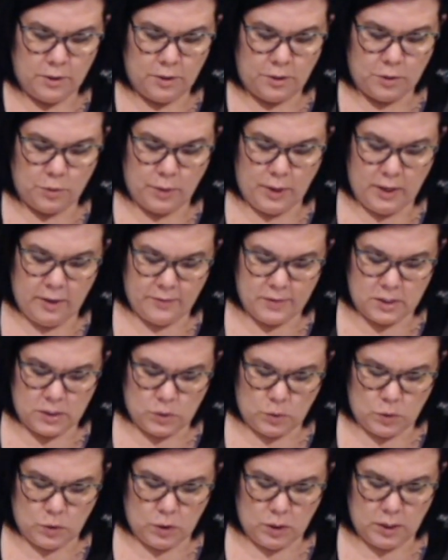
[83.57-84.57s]
the Three of
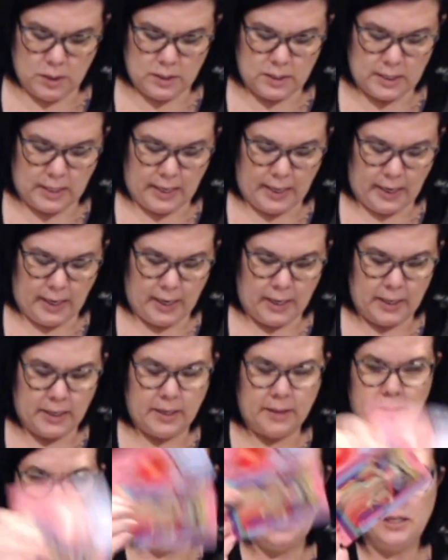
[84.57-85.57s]
Swords and
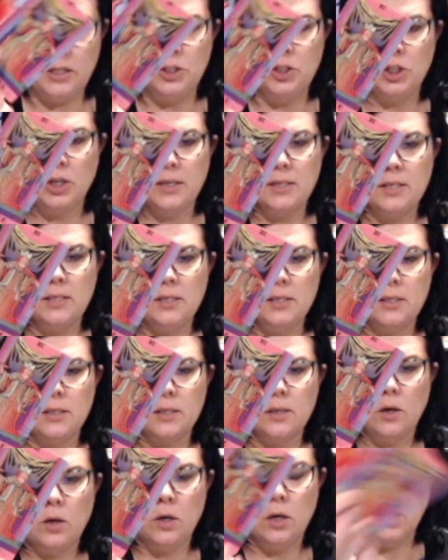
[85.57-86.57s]
the Justice
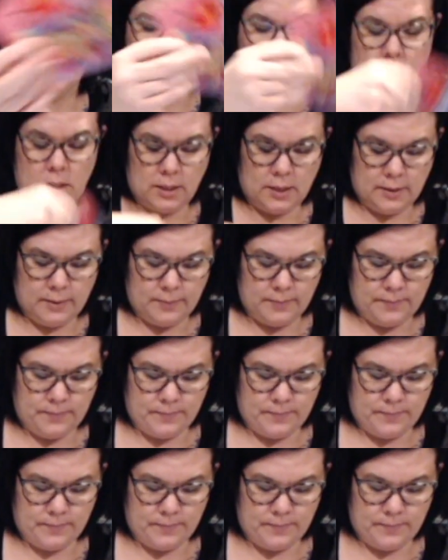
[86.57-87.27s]
card,